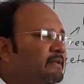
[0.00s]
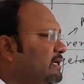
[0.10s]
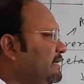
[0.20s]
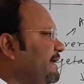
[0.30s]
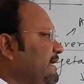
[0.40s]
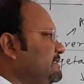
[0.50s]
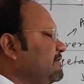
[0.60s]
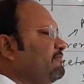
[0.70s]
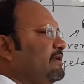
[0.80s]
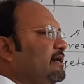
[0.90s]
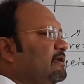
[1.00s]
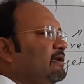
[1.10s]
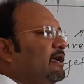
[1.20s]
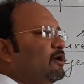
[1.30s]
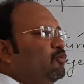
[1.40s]
in aging,
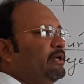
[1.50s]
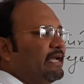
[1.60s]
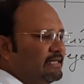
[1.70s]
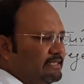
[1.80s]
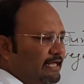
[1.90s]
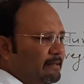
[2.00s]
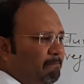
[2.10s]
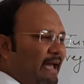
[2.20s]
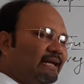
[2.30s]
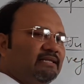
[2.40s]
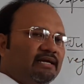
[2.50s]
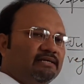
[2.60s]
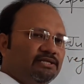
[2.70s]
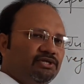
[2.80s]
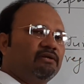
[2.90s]
where we can take back the
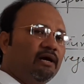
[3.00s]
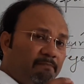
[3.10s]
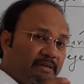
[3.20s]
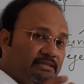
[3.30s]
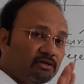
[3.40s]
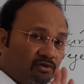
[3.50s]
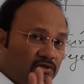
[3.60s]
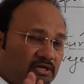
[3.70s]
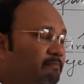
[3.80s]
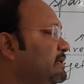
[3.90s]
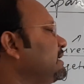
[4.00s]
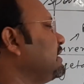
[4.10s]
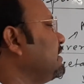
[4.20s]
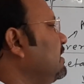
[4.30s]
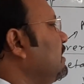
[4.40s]
condition a bit, not
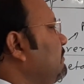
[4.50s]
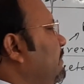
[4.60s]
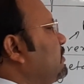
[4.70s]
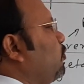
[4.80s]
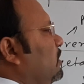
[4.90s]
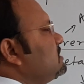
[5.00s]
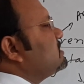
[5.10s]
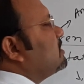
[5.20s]
completely. But once